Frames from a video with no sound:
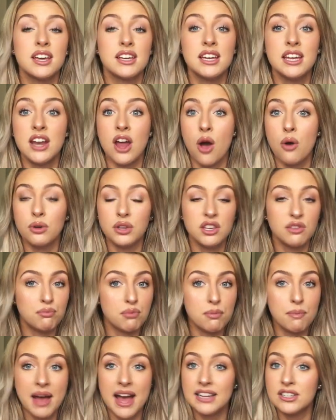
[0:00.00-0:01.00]
You know, you've
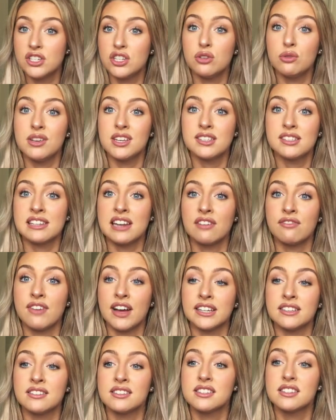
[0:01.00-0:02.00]
prepared 2 weeks in
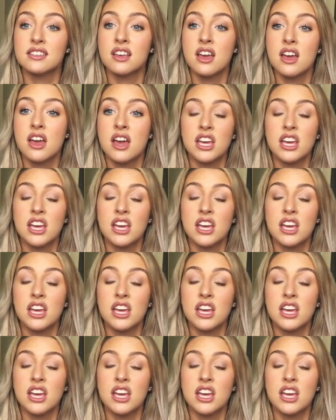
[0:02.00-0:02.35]
advance,